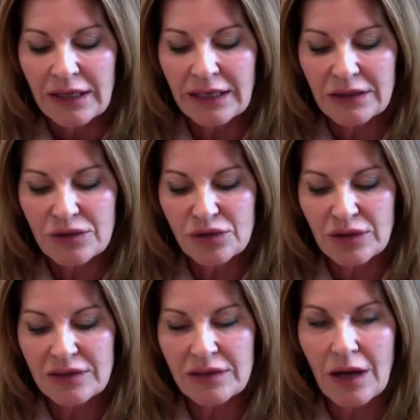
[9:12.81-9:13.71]
It's
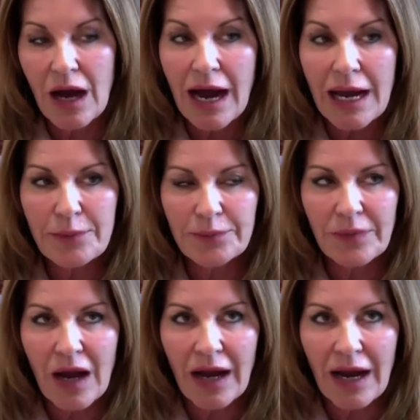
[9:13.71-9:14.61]
just,
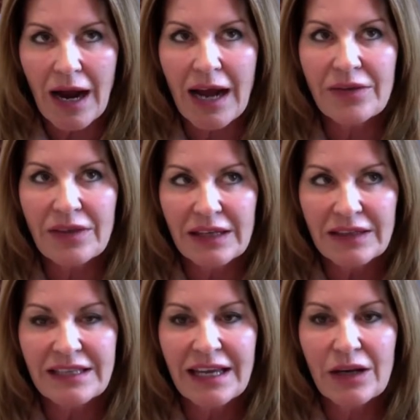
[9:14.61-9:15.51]
I think
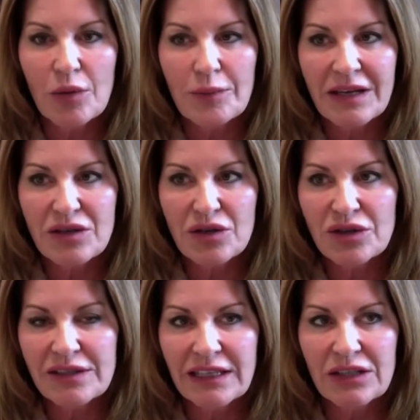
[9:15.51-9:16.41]
the take-home message,
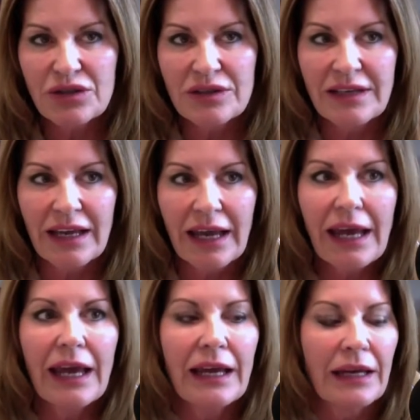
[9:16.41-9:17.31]
instead of just saying,
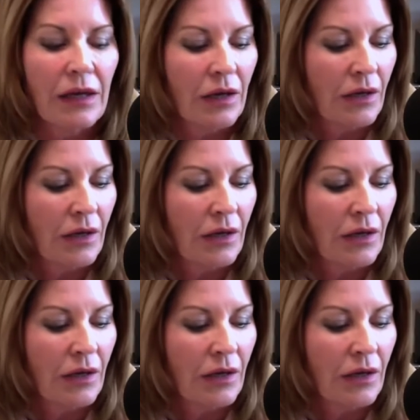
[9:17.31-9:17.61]
hey,